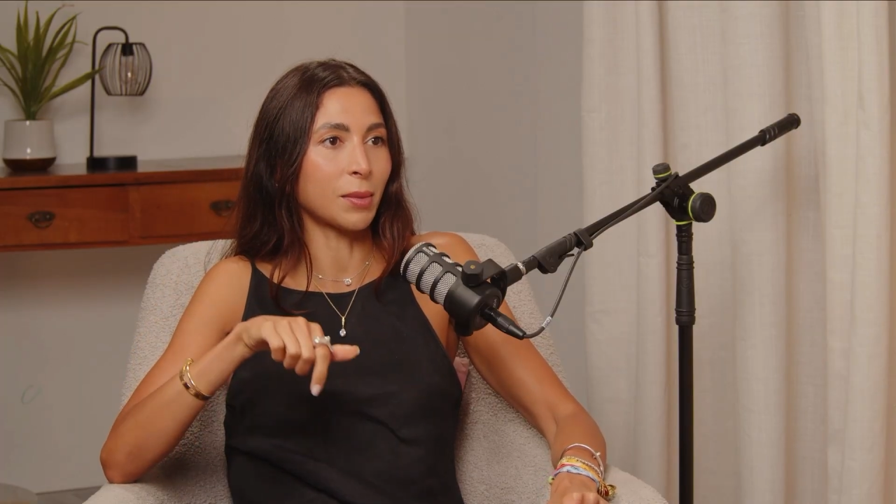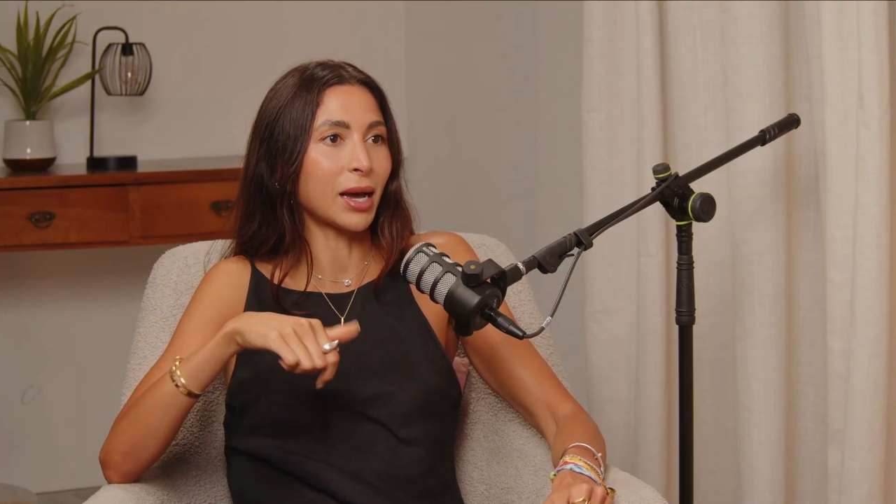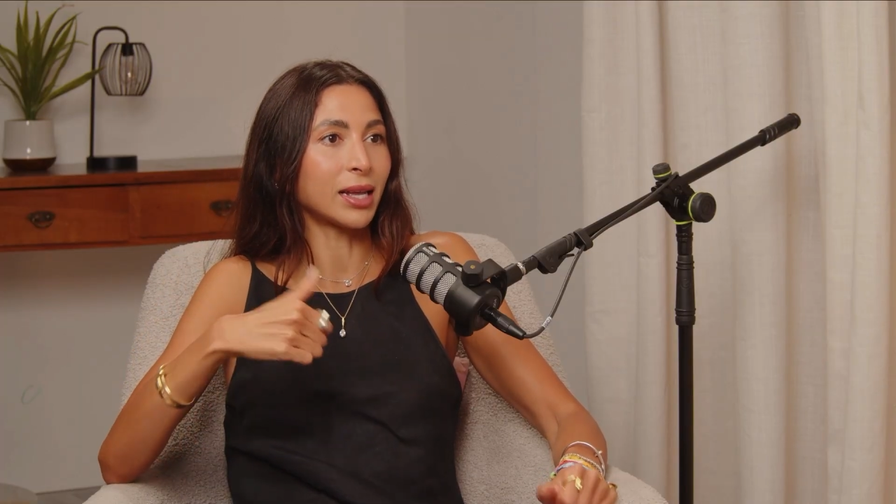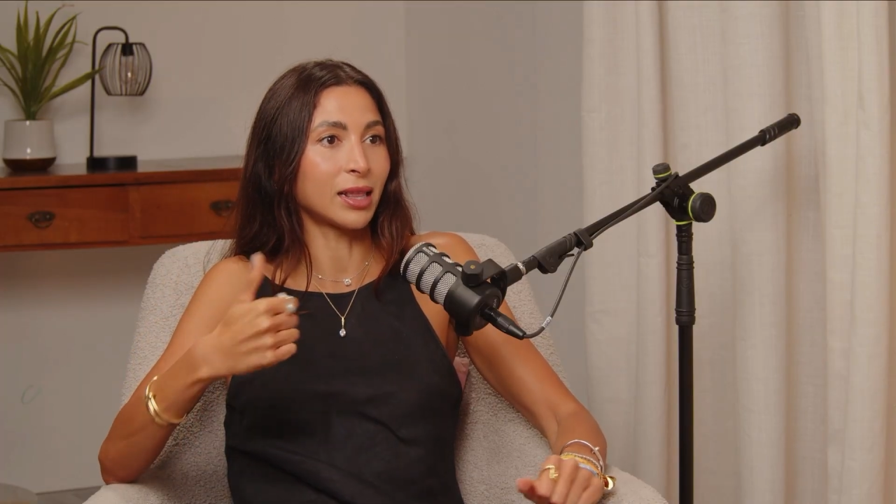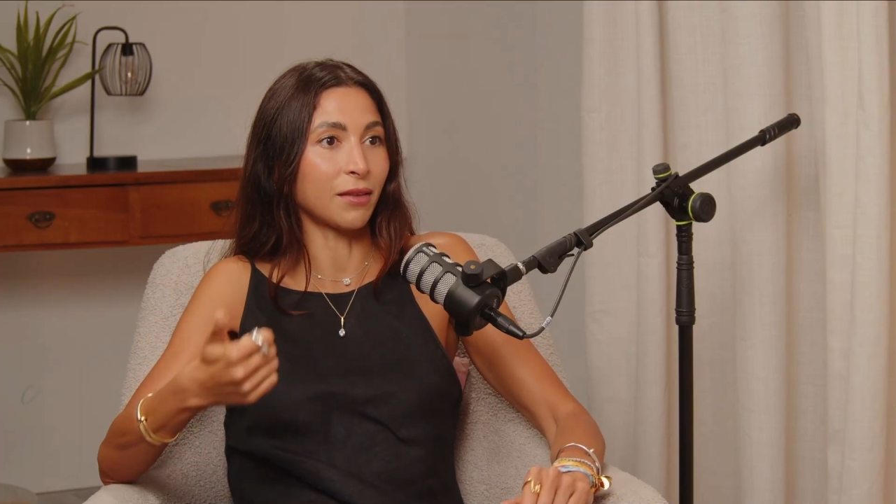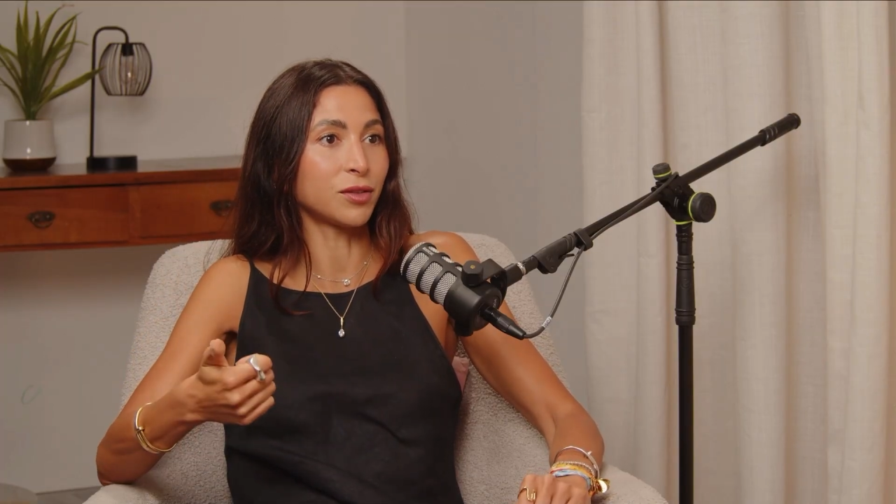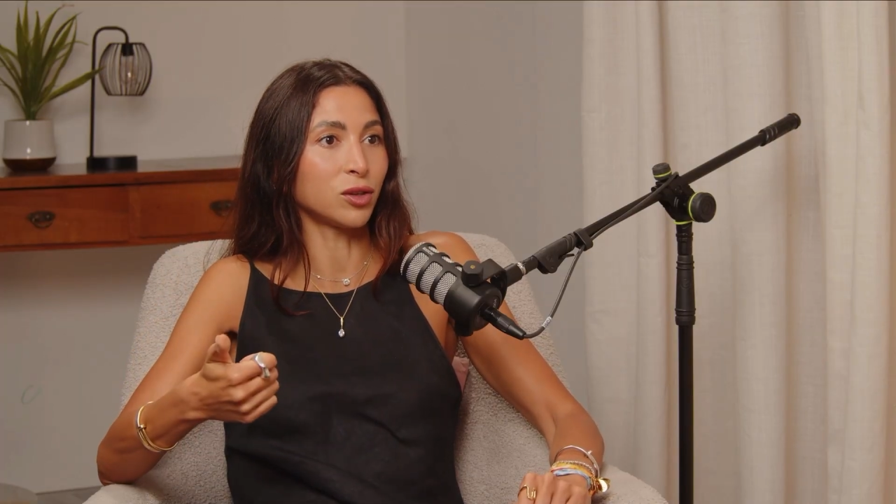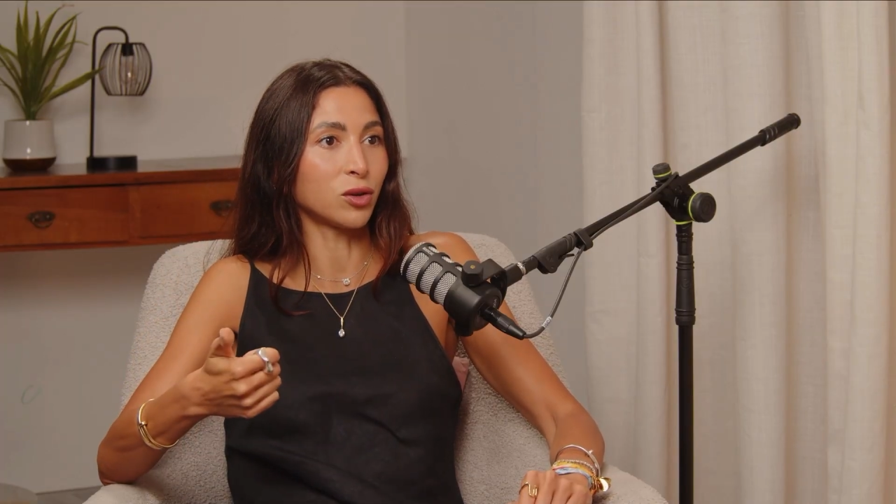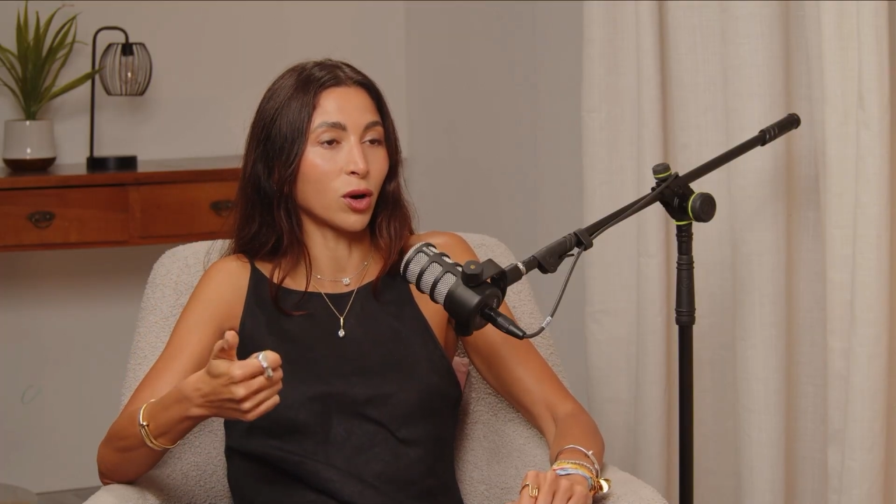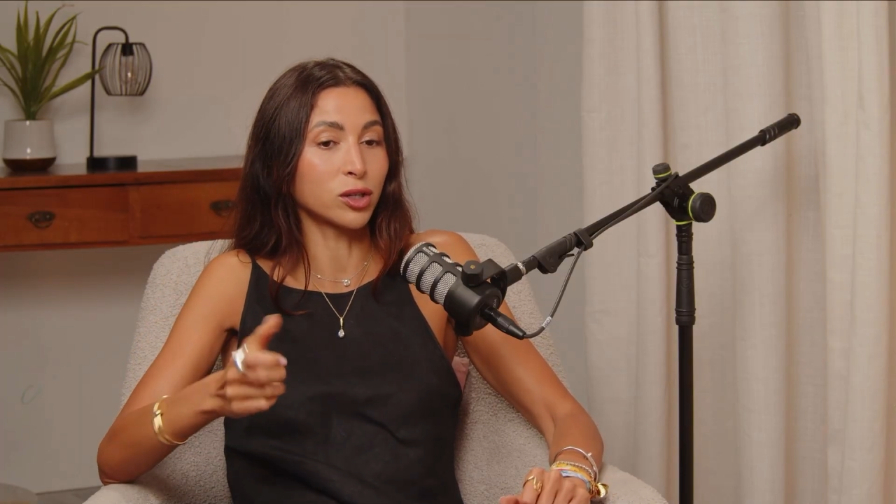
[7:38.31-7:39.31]
I had left
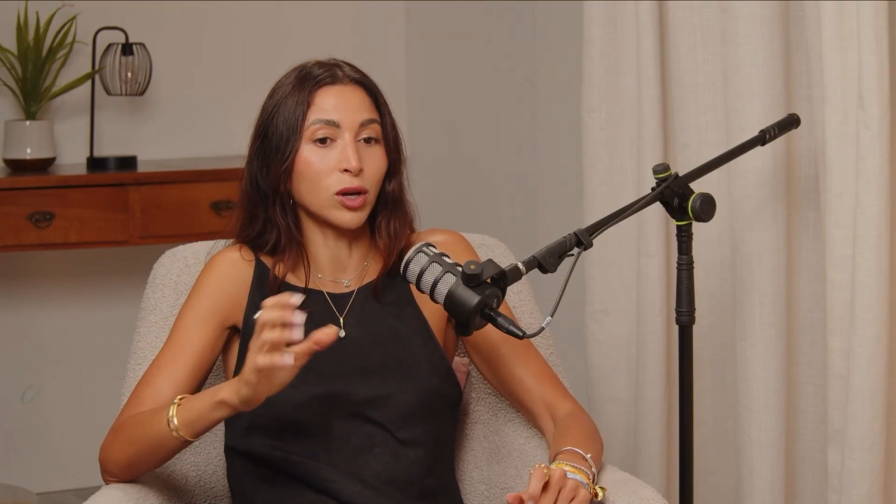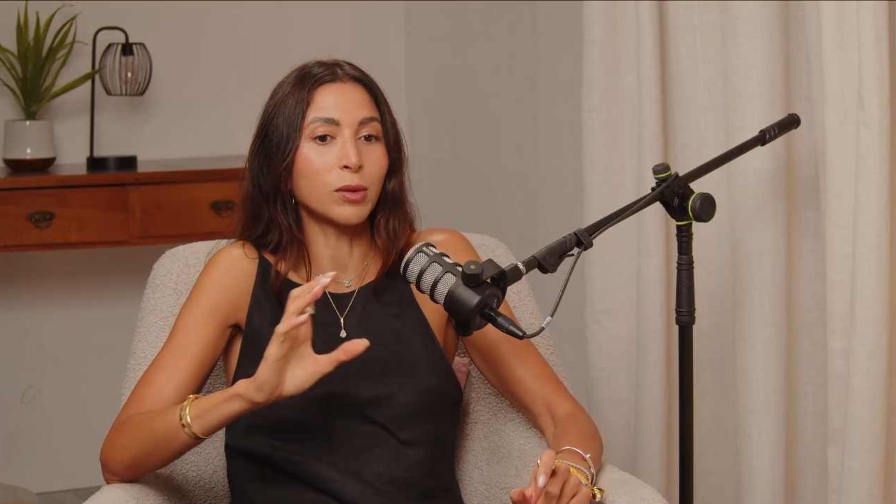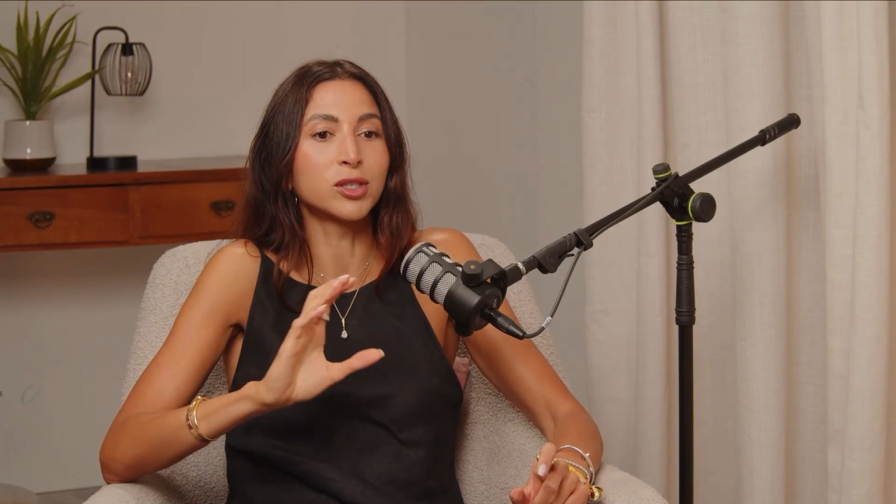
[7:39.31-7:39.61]
New York. So I